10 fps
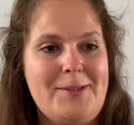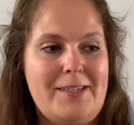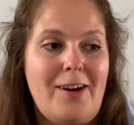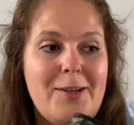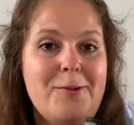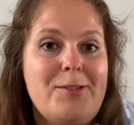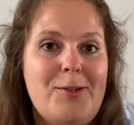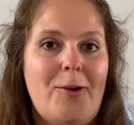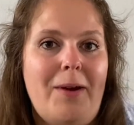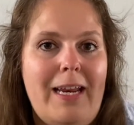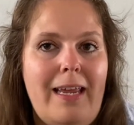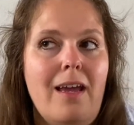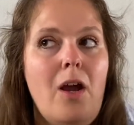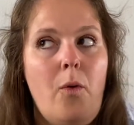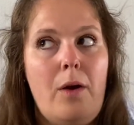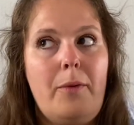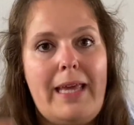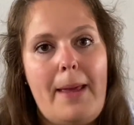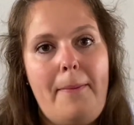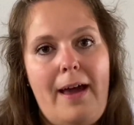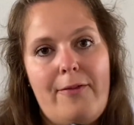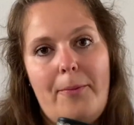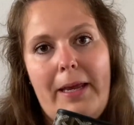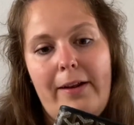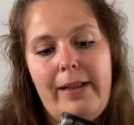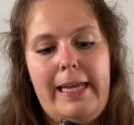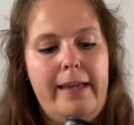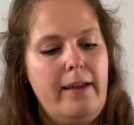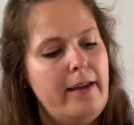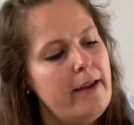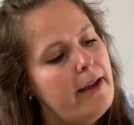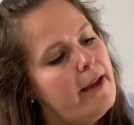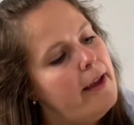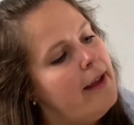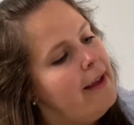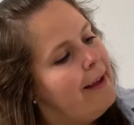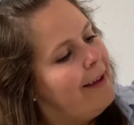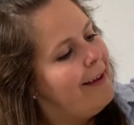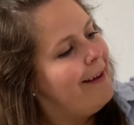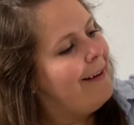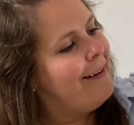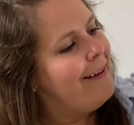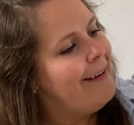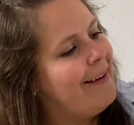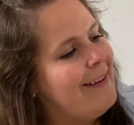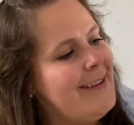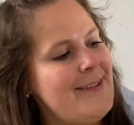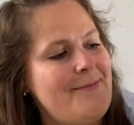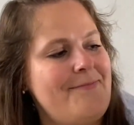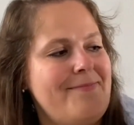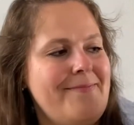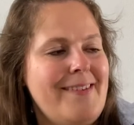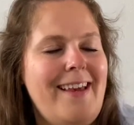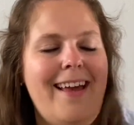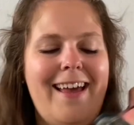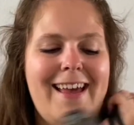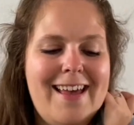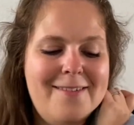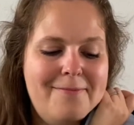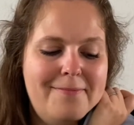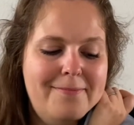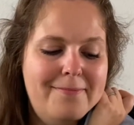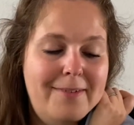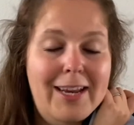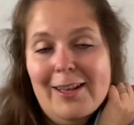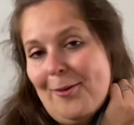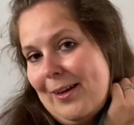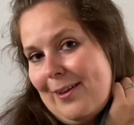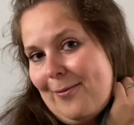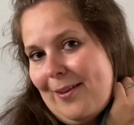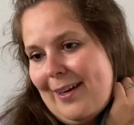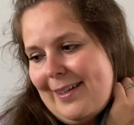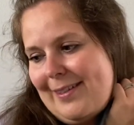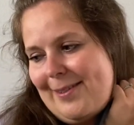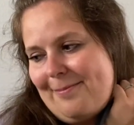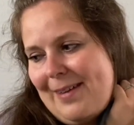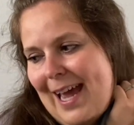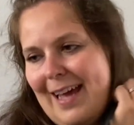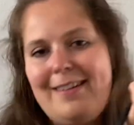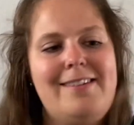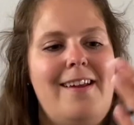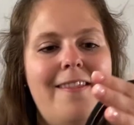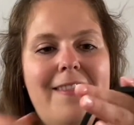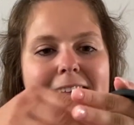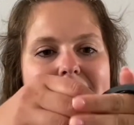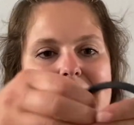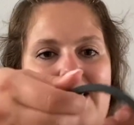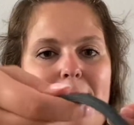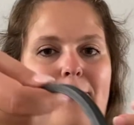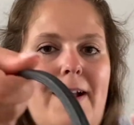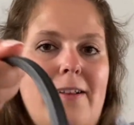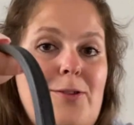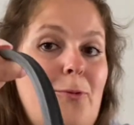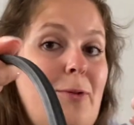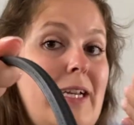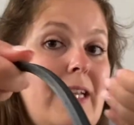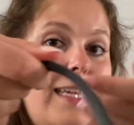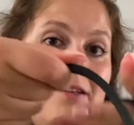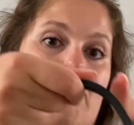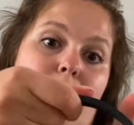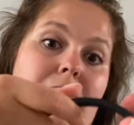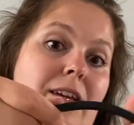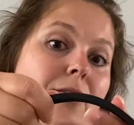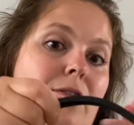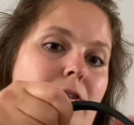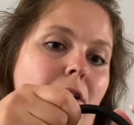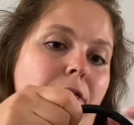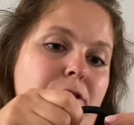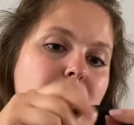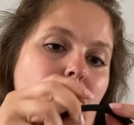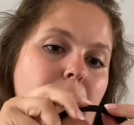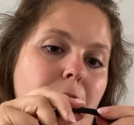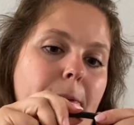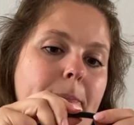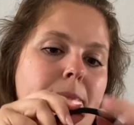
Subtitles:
it. I used it already when we came back from Italy. during the flight. And these felt really, really good on the shoulder.